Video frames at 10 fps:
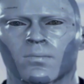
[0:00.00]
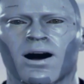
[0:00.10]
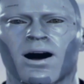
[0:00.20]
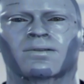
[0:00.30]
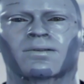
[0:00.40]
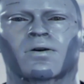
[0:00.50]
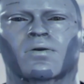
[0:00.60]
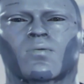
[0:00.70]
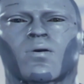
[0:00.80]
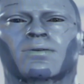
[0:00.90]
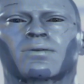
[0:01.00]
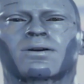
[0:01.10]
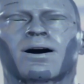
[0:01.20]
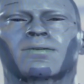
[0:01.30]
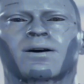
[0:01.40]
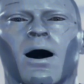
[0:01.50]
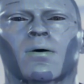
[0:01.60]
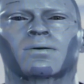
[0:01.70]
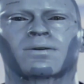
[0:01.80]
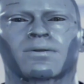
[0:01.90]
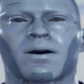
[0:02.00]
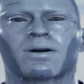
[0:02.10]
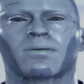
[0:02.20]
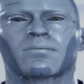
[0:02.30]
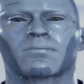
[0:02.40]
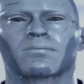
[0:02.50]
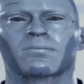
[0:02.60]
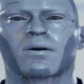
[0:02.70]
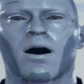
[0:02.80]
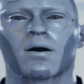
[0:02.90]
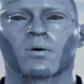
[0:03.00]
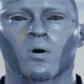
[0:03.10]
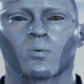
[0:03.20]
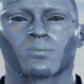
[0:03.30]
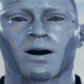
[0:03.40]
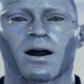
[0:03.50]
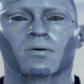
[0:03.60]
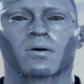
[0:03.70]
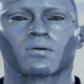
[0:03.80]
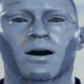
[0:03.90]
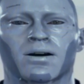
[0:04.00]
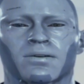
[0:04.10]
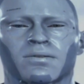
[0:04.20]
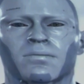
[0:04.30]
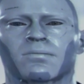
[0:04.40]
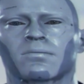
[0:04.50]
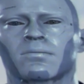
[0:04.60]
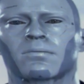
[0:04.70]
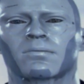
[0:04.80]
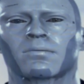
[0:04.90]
the brightest, if their content is mostly about how they present that content, which